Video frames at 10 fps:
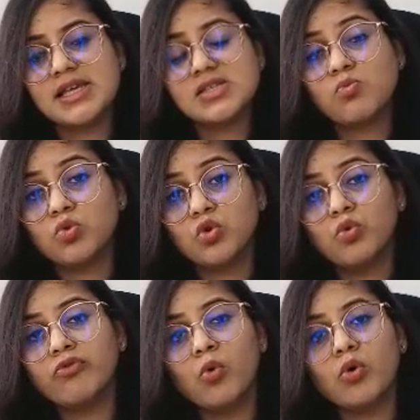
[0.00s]
as
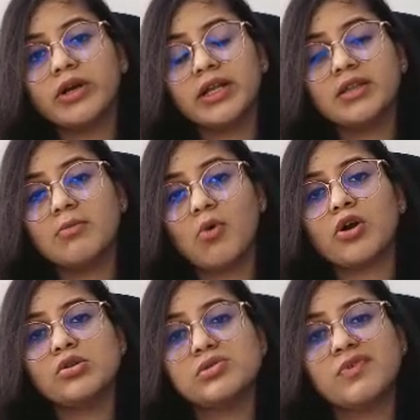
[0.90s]
you've noted in the
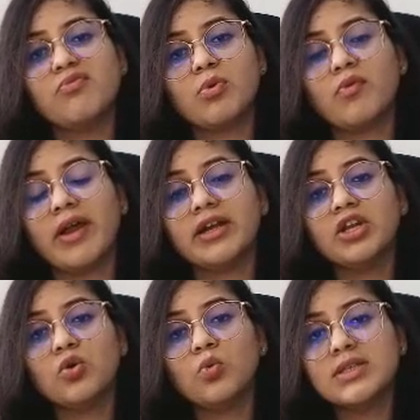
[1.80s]
modules, we've provided